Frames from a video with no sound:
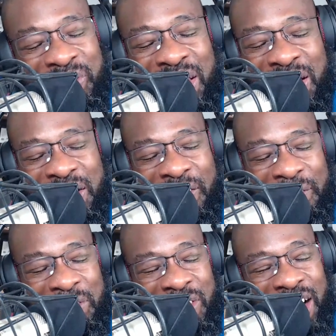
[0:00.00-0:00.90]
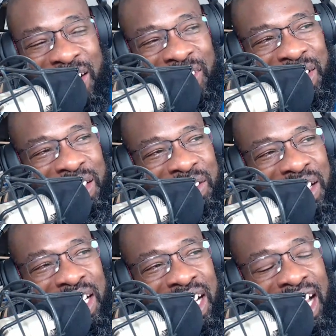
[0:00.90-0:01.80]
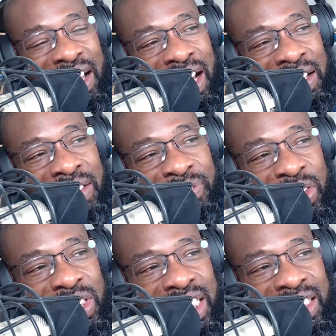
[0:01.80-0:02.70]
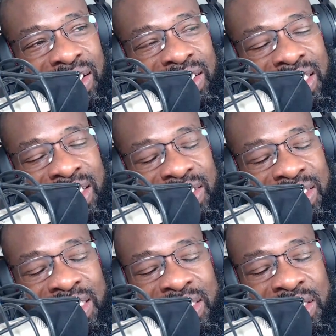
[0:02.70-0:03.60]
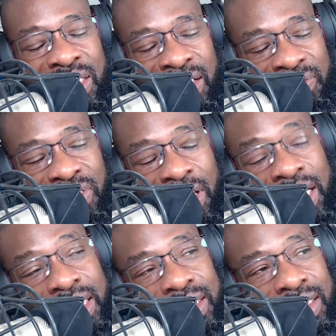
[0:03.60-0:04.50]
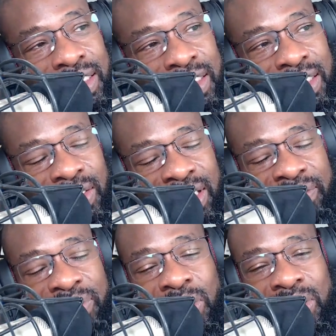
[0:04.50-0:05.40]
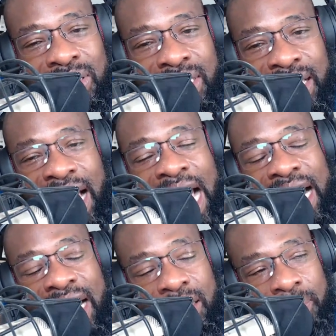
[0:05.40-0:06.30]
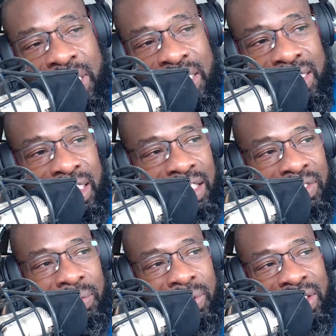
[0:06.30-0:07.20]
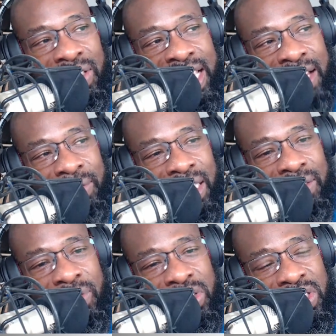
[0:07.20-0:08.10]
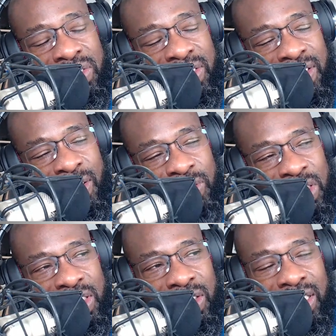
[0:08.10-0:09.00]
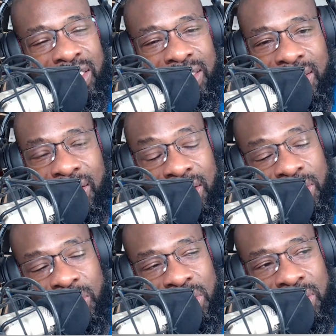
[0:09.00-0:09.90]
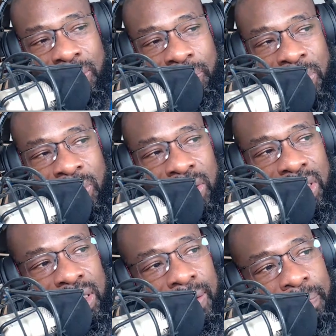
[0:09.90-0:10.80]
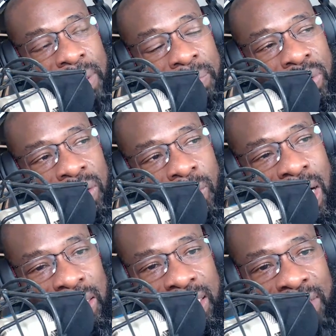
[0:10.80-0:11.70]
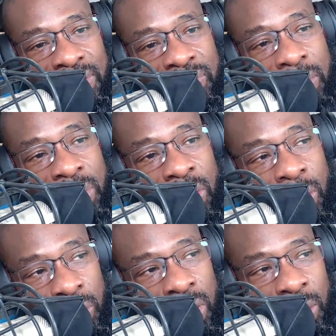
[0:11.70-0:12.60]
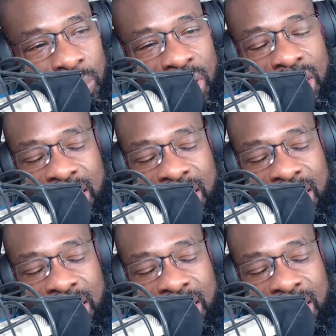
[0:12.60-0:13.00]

that'd be great right on. And and I, I first I thought, you know, this is a flex so that folks can say I got the biggest TV. But now I'm like, well, you know what? COVID's still there, so all they're doing is doing this so people can watch TV from their own homes